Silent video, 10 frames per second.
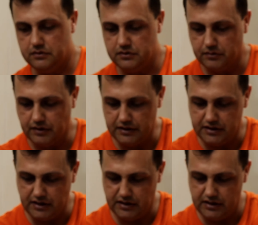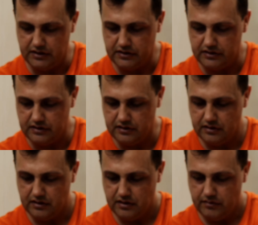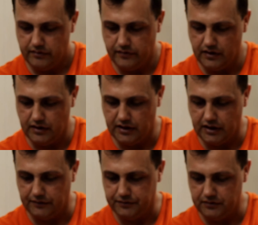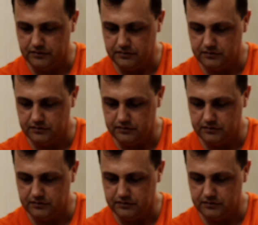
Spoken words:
So we got to take this. Very careful.